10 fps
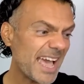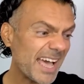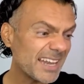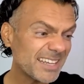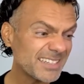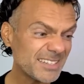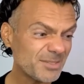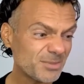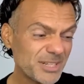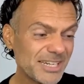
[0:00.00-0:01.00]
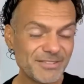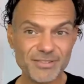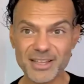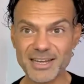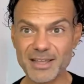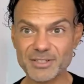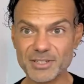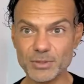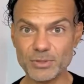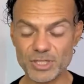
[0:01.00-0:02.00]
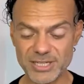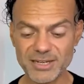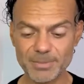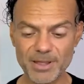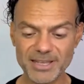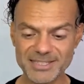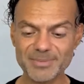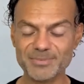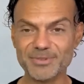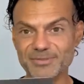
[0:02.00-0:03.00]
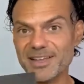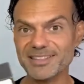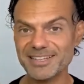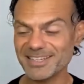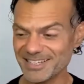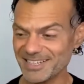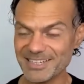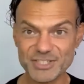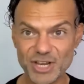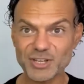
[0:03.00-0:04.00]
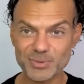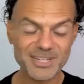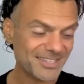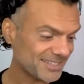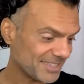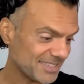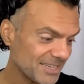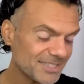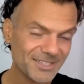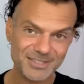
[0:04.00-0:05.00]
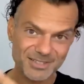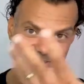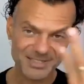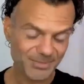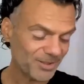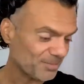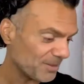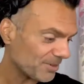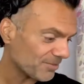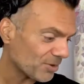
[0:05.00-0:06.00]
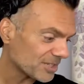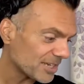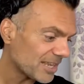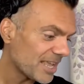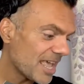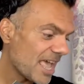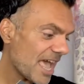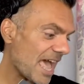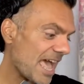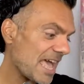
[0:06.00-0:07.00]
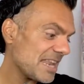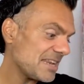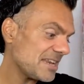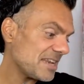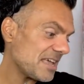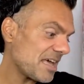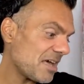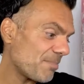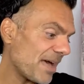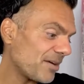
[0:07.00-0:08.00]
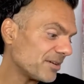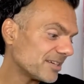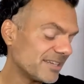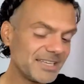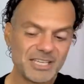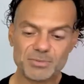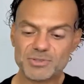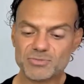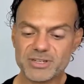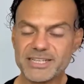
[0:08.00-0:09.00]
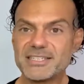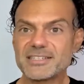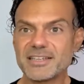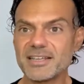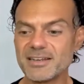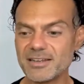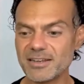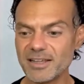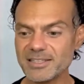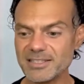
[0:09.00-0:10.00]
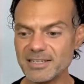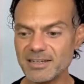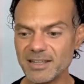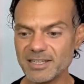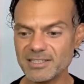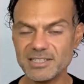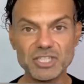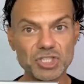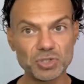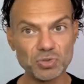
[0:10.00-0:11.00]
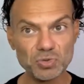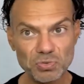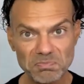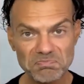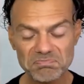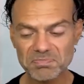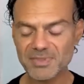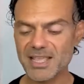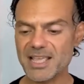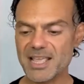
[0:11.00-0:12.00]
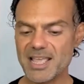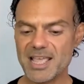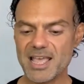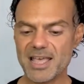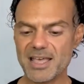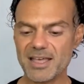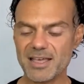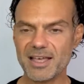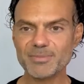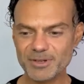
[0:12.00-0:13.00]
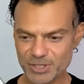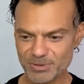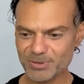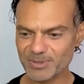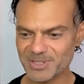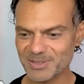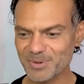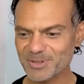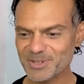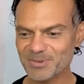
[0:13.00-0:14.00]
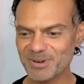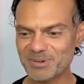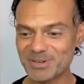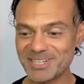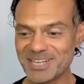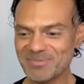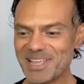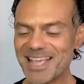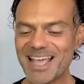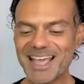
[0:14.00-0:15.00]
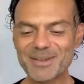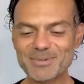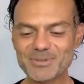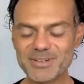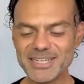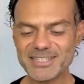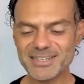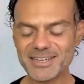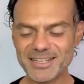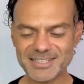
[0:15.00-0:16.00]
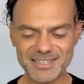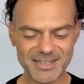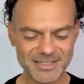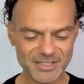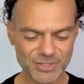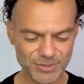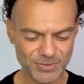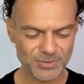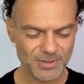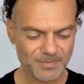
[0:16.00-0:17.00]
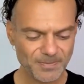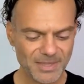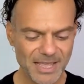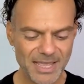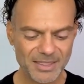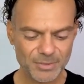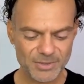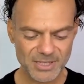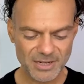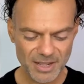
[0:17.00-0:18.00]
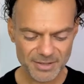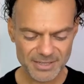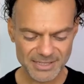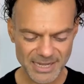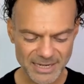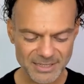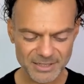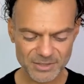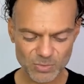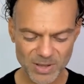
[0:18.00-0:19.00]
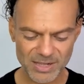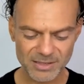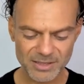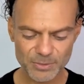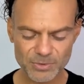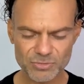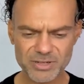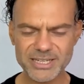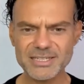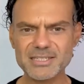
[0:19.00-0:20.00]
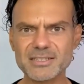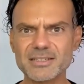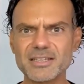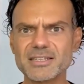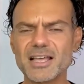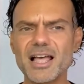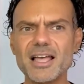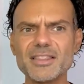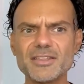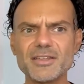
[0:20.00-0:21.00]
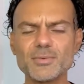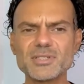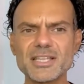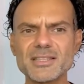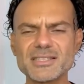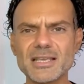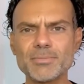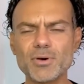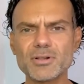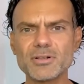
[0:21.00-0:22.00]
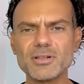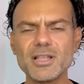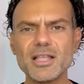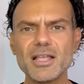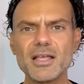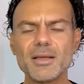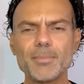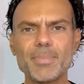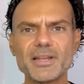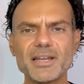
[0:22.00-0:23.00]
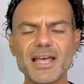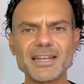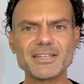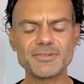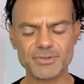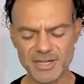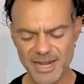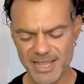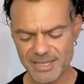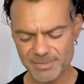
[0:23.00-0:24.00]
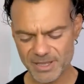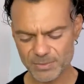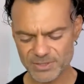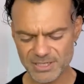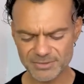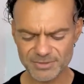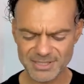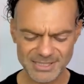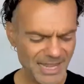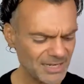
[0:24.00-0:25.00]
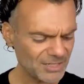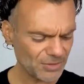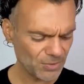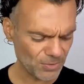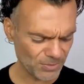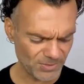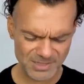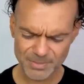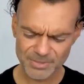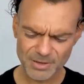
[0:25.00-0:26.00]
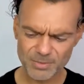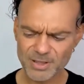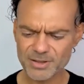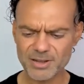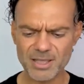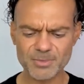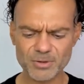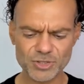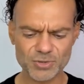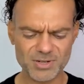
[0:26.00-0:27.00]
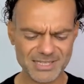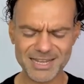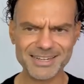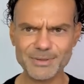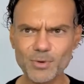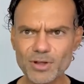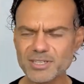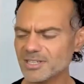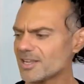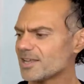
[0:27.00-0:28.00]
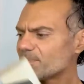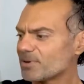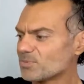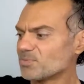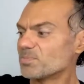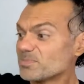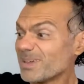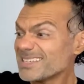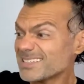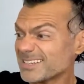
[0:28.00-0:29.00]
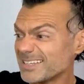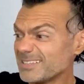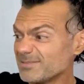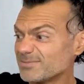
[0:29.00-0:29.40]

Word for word: And I didn't really find out a huge deal, except for the fact that it, it is genuine. It does exist because because some other people have got it. And apparently, it was released in 1992 uh, I'm going to show you what's in the box. Don't worry, pretty. It was released in 1992, and there was another scent as well that was released that either was in the same bottle but had a different name and was a different scent or something or other. I'm not sure exactly what, but but basically.